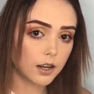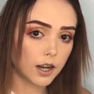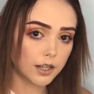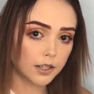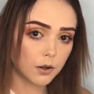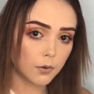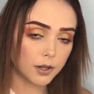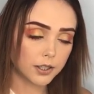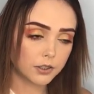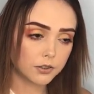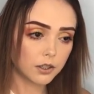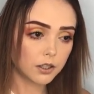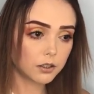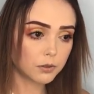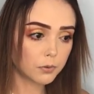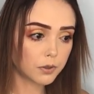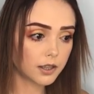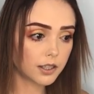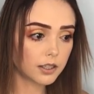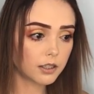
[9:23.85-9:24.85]
I know I
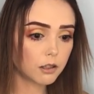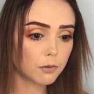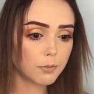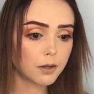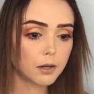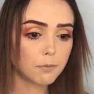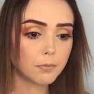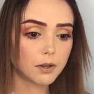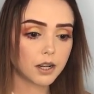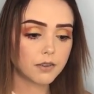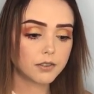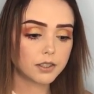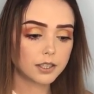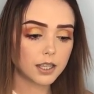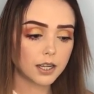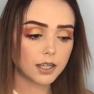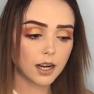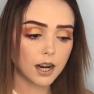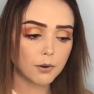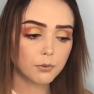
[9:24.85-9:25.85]
struggled with it a little bit, but I've
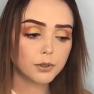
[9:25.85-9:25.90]
decided I